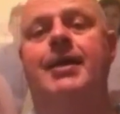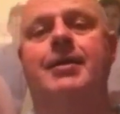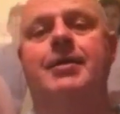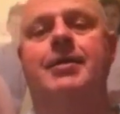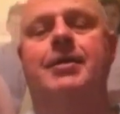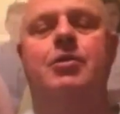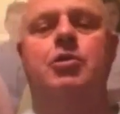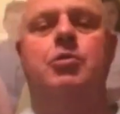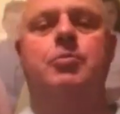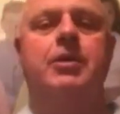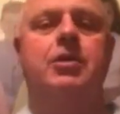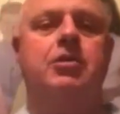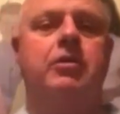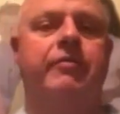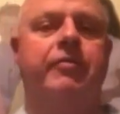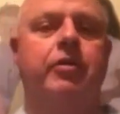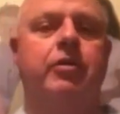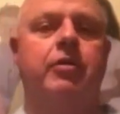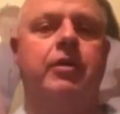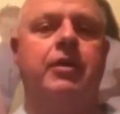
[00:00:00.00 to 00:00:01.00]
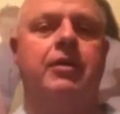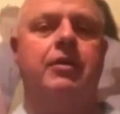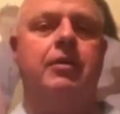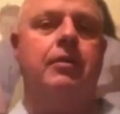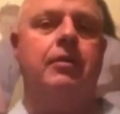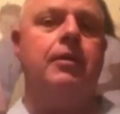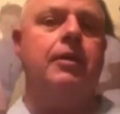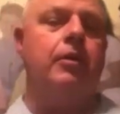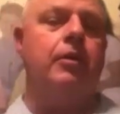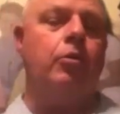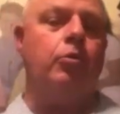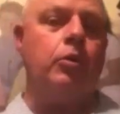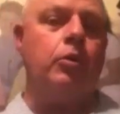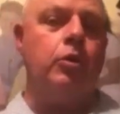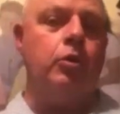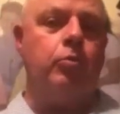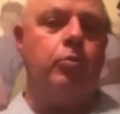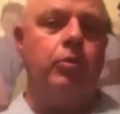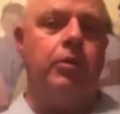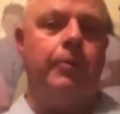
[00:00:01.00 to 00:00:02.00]
especially if you're in a
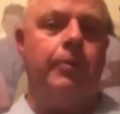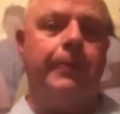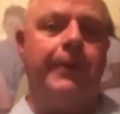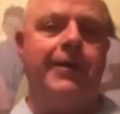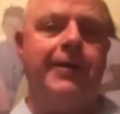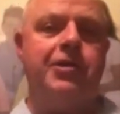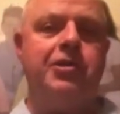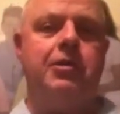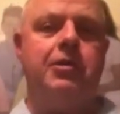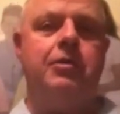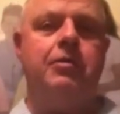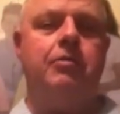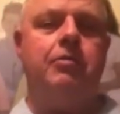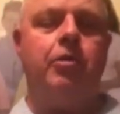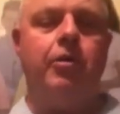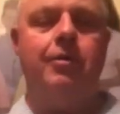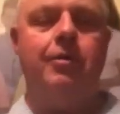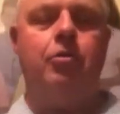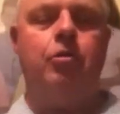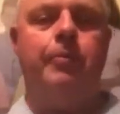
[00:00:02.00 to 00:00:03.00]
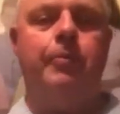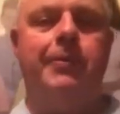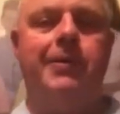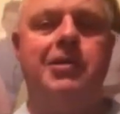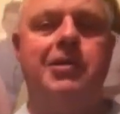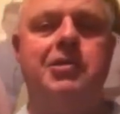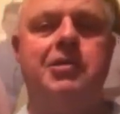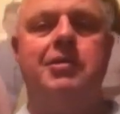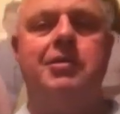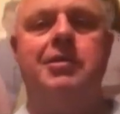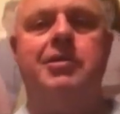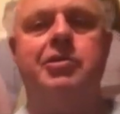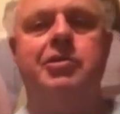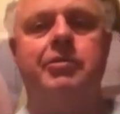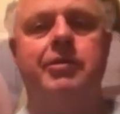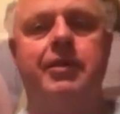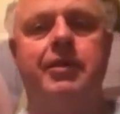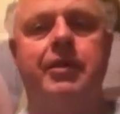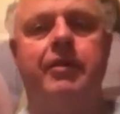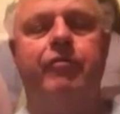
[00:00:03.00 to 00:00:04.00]
room with a patient, a critical patient that you're
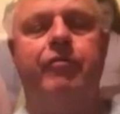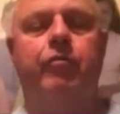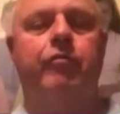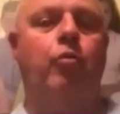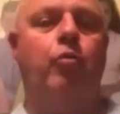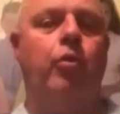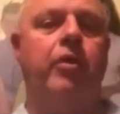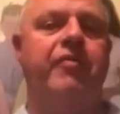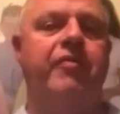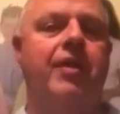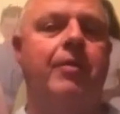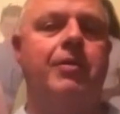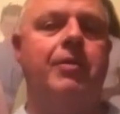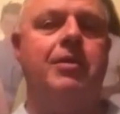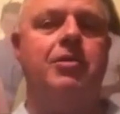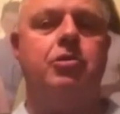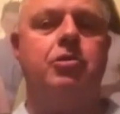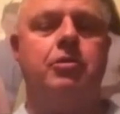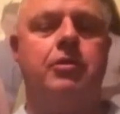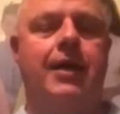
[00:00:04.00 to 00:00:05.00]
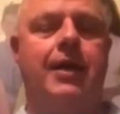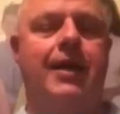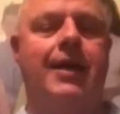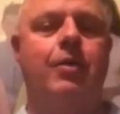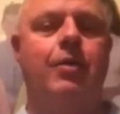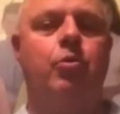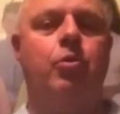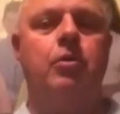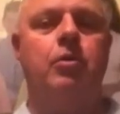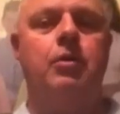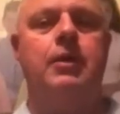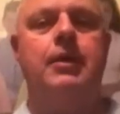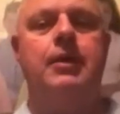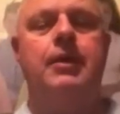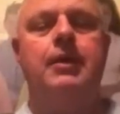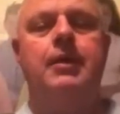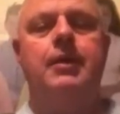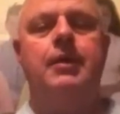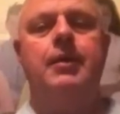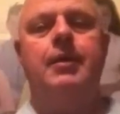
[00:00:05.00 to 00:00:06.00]
in there for 45 minutes or an hour.
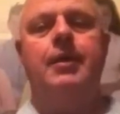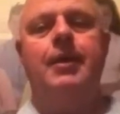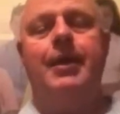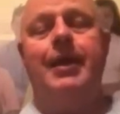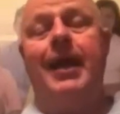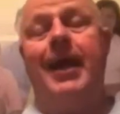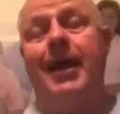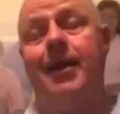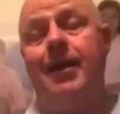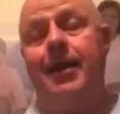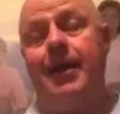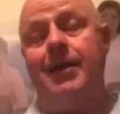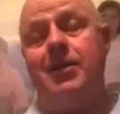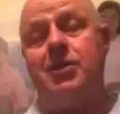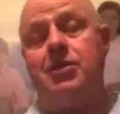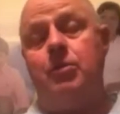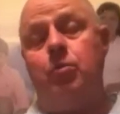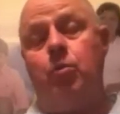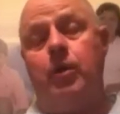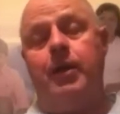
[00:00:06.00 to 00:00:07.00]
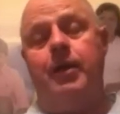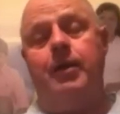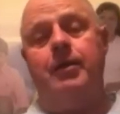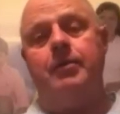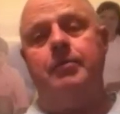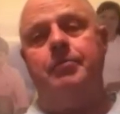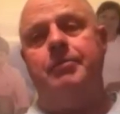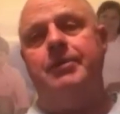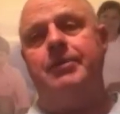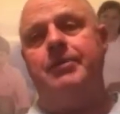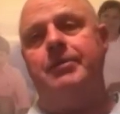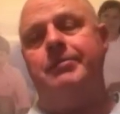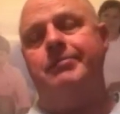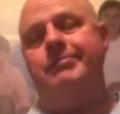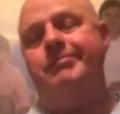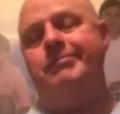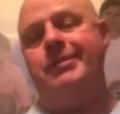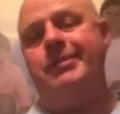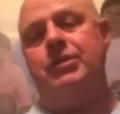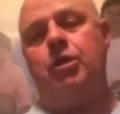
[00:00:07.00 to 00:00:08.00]
And I actually wear
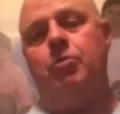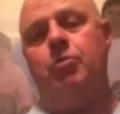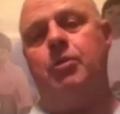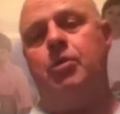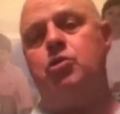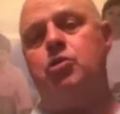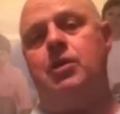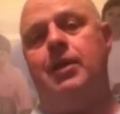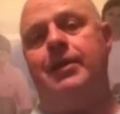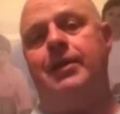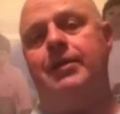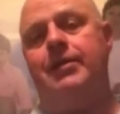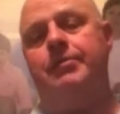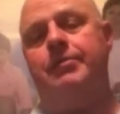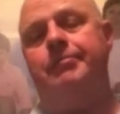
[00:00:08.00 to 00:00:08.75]
it's almost like a